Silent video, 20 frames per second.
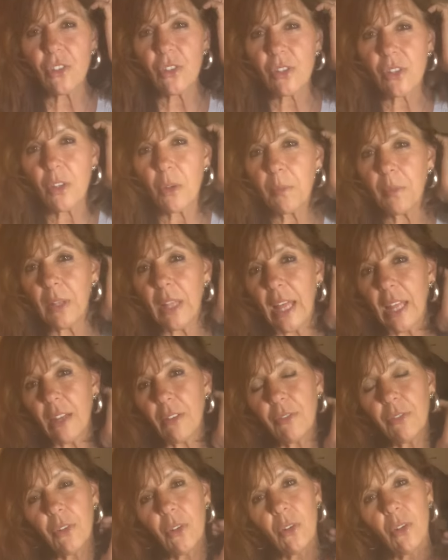It's so
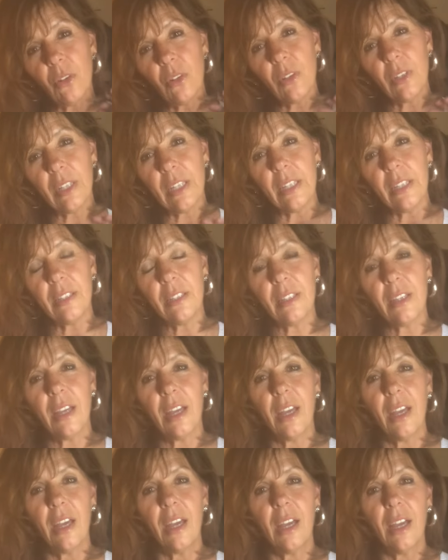plentiful, and
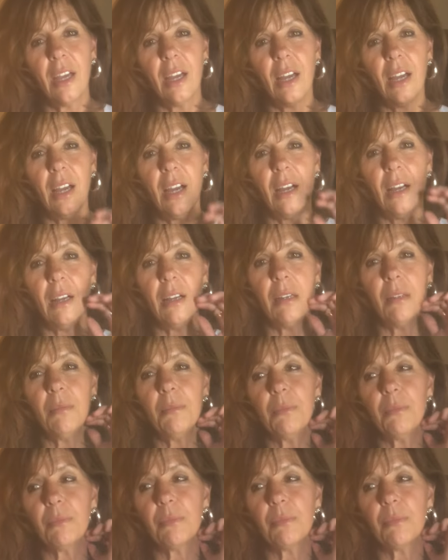um,